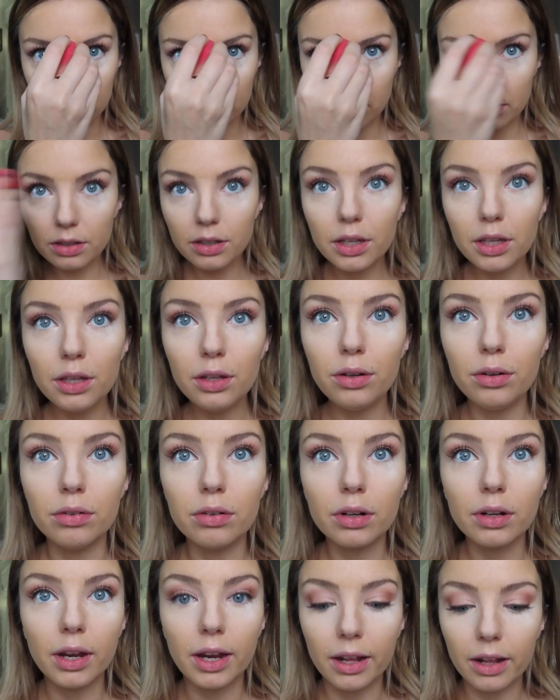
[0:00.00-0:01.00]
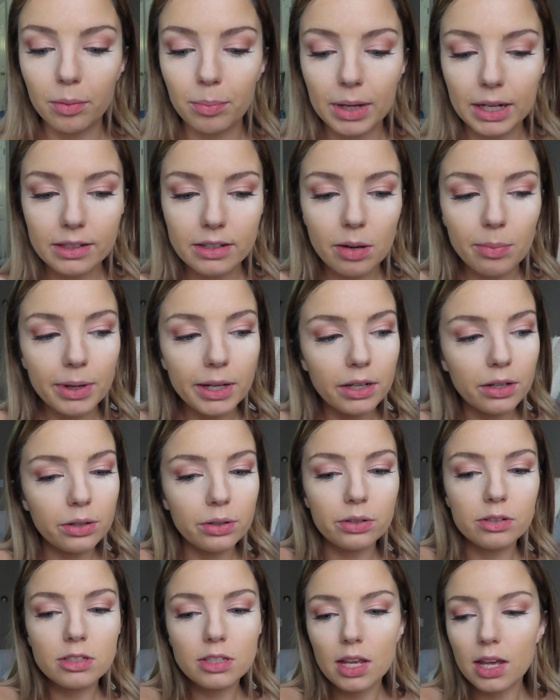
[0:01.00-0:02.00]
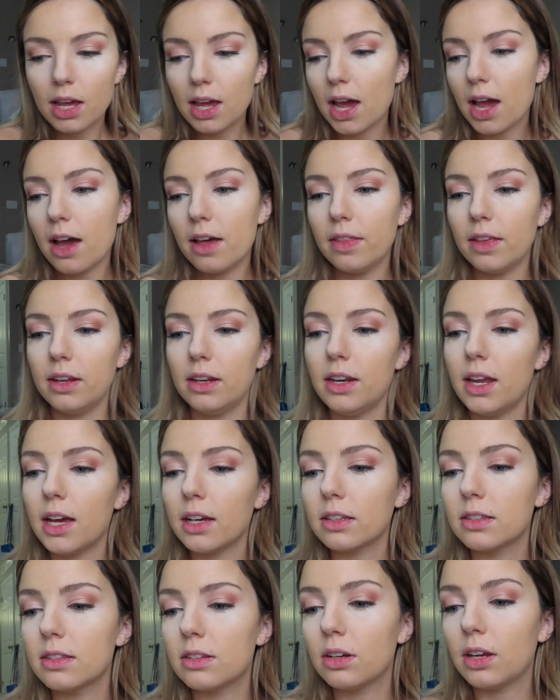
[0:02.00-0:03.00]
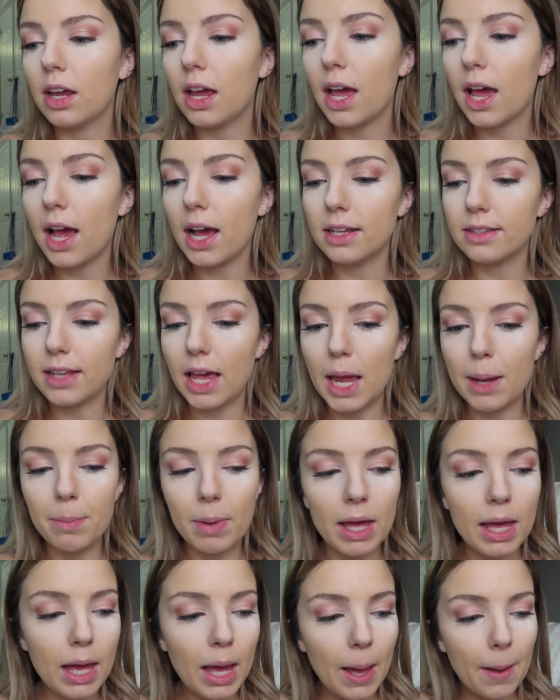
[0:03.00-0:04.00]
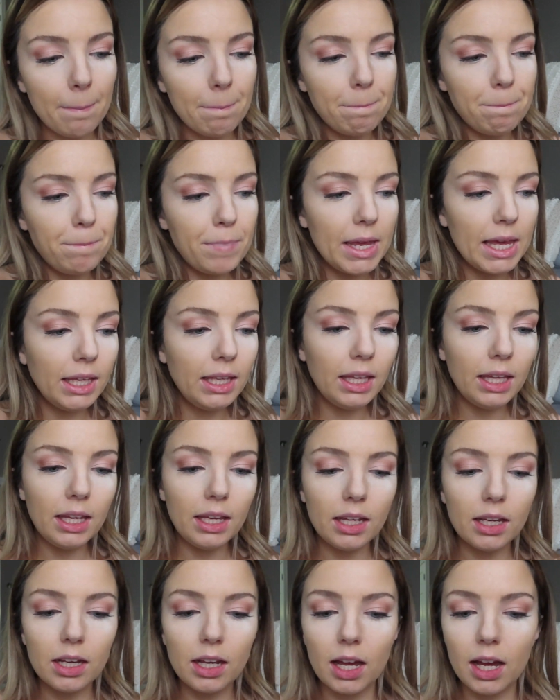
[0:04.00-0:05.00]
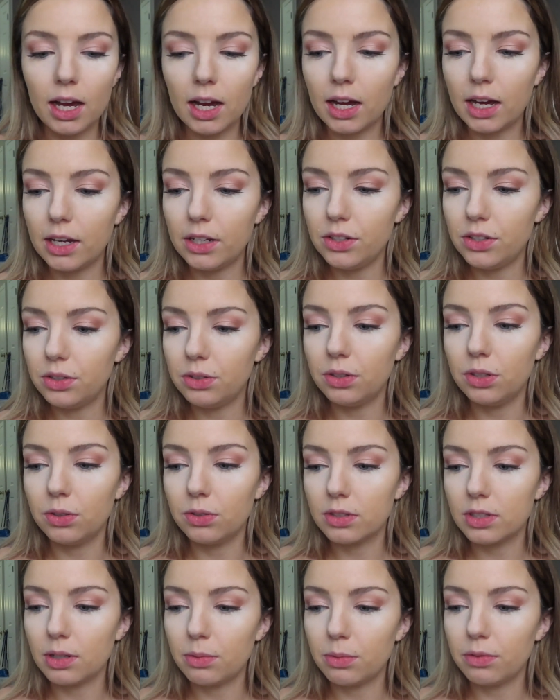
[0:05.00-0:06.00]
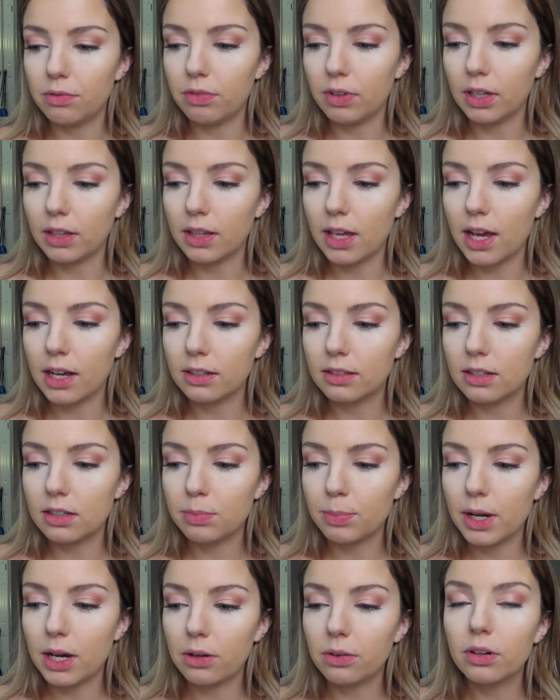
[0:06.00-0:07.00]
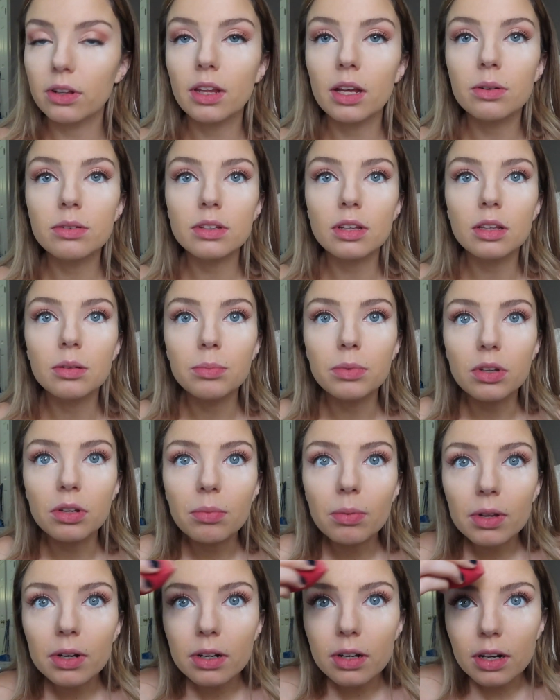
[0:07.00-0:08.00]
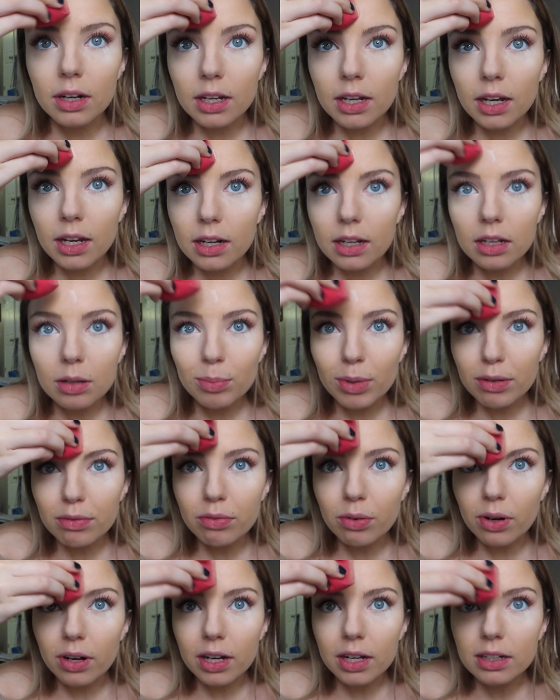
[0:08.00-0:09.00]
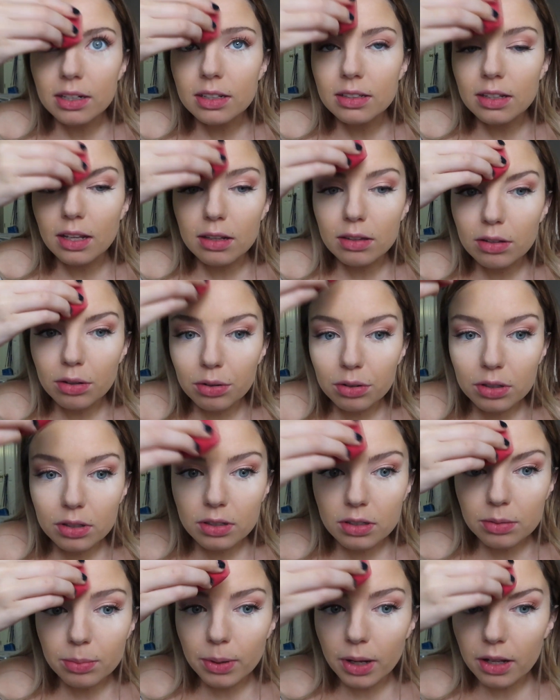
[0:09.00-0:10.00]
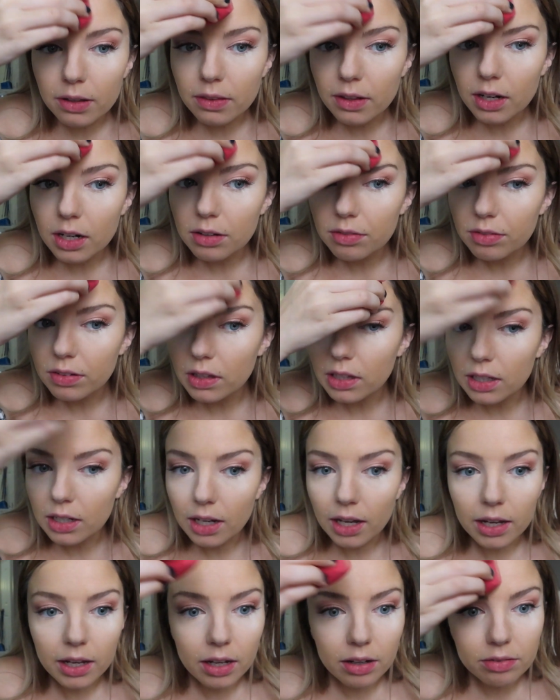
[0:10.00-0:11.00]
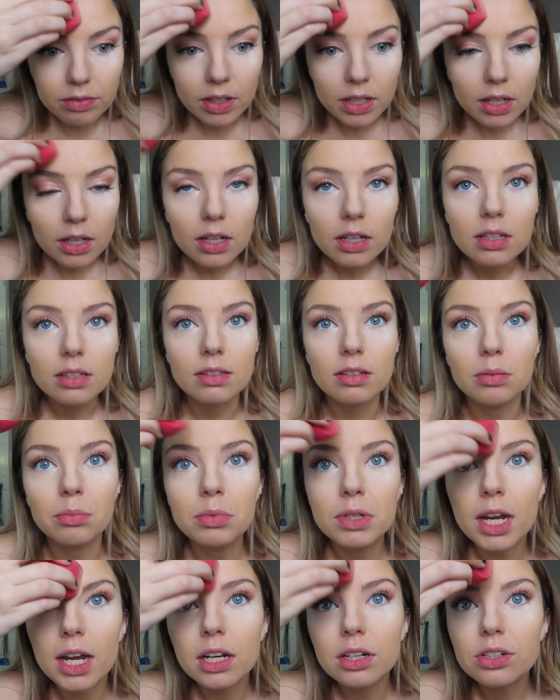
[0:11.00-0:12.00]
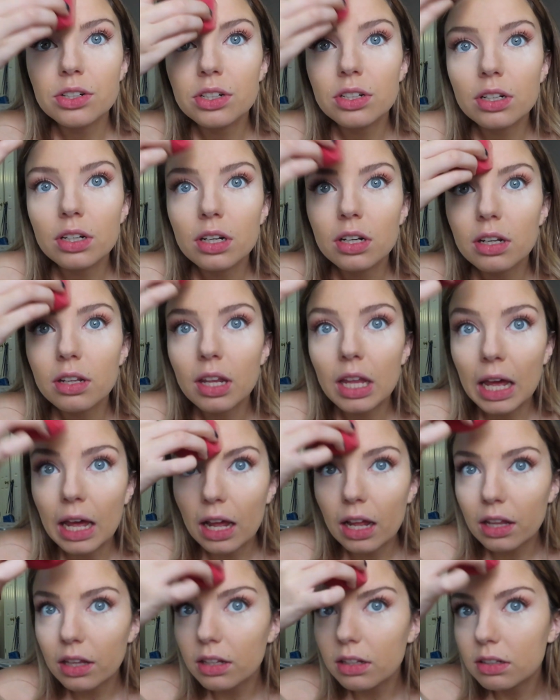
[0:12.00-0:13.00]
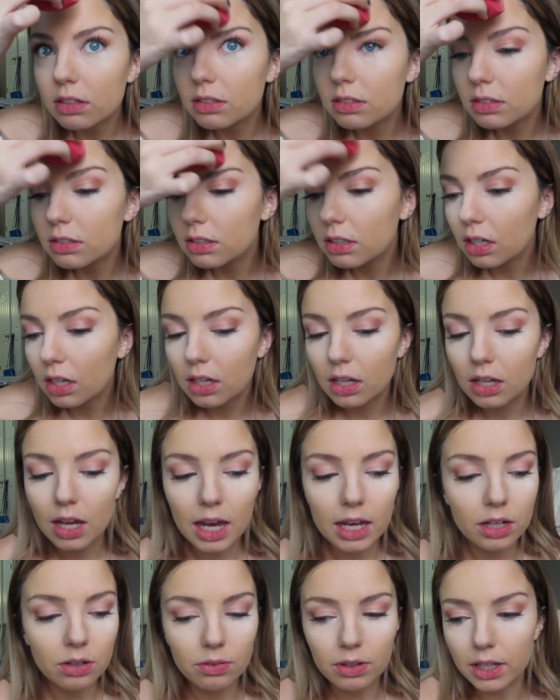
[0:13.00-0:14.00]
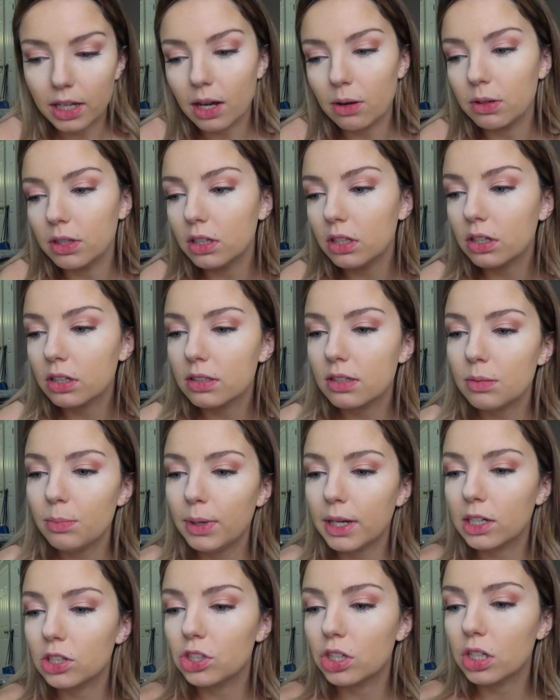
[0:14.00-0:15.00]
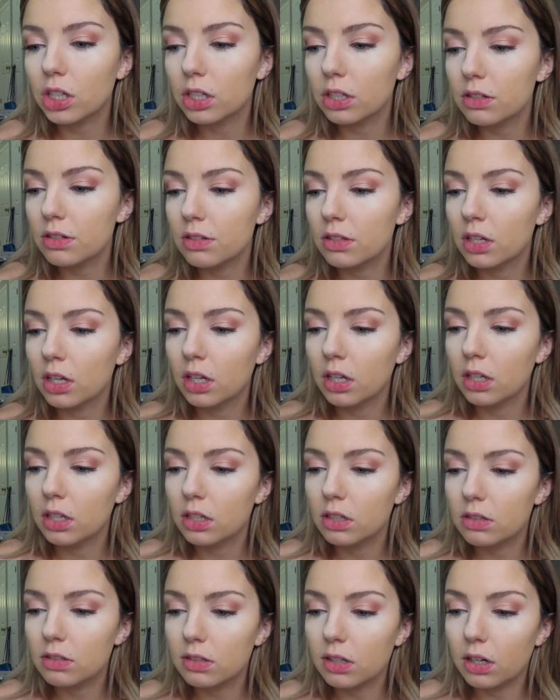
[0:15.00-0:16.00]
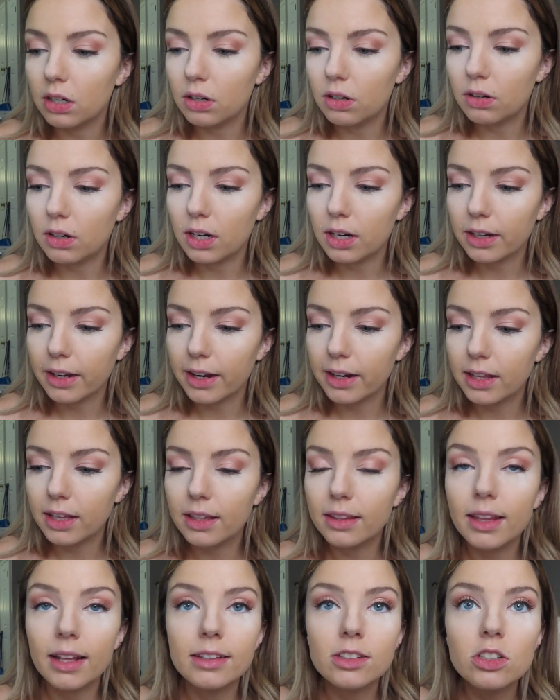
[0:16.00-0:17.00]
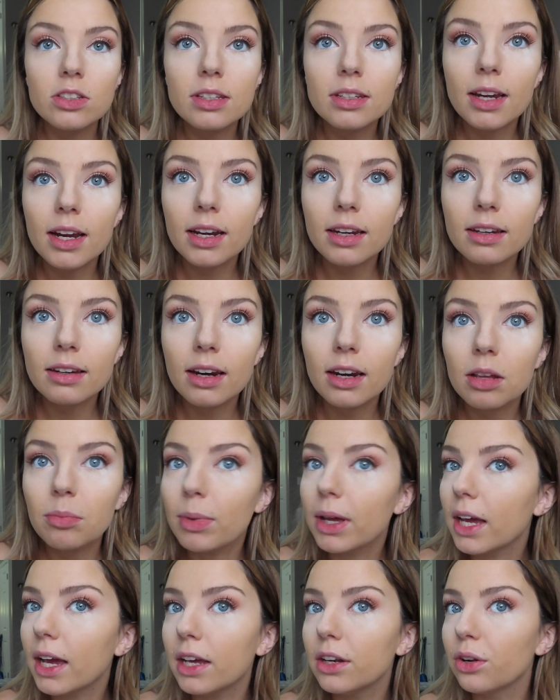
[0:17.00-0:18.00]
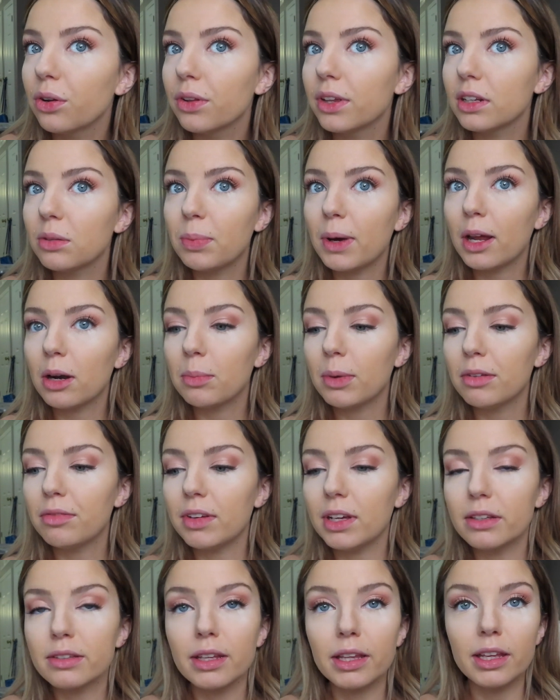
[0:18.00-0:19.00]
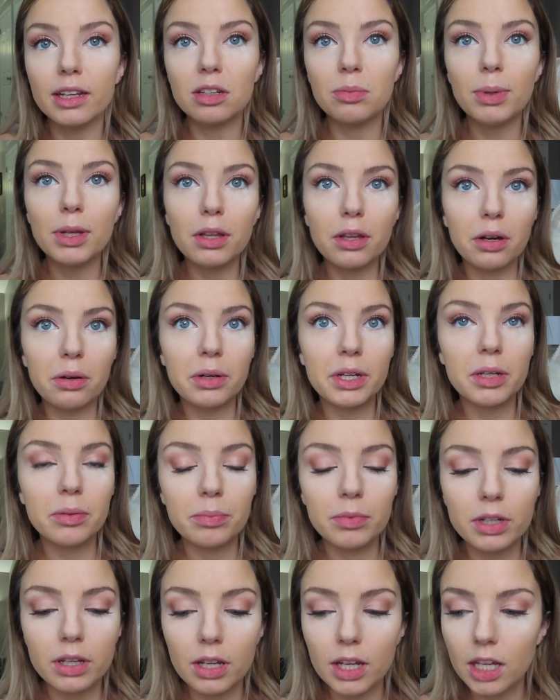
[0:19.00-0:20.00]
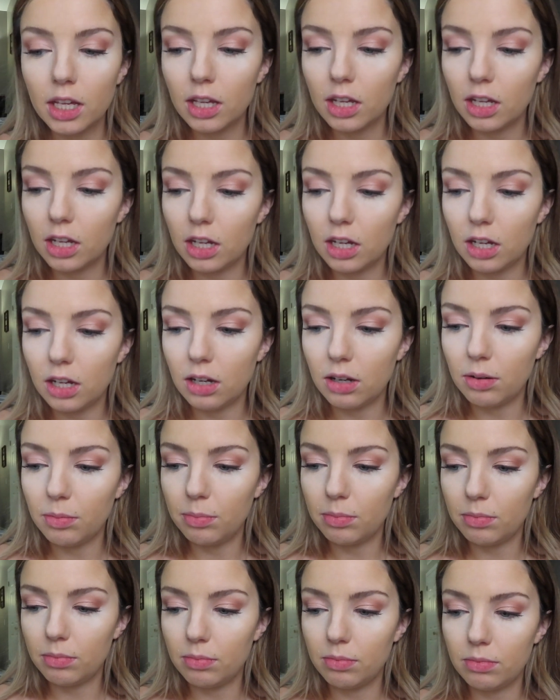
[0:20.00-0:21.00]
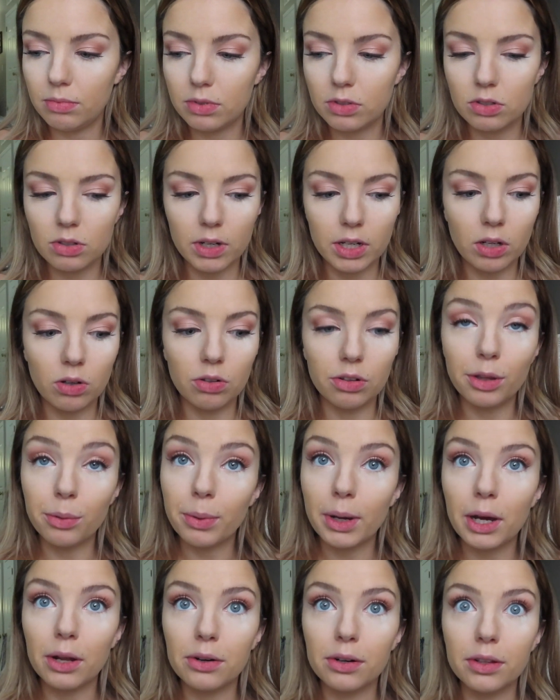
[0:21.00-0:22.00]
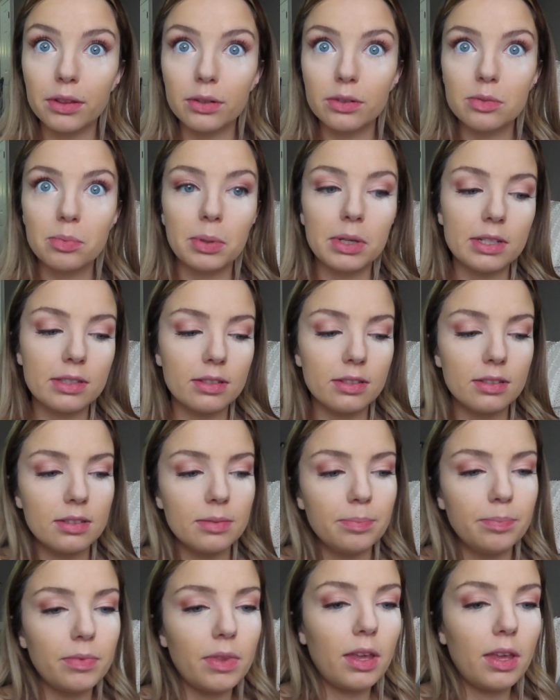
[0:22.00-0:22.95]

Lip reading: Oh, cute. Okay, I baked down my nose, and then next, as I'm baking, I do use some of like the excess powder that was on the beauty blender, and I kind of hit my forehead because that's the only spot that I feel like I have some texture that looks, I don't like how it looks in pictures. So I kind of hit that just a tiny bit. I don't like to powder my face. I like to be glowy. So I only powder in those places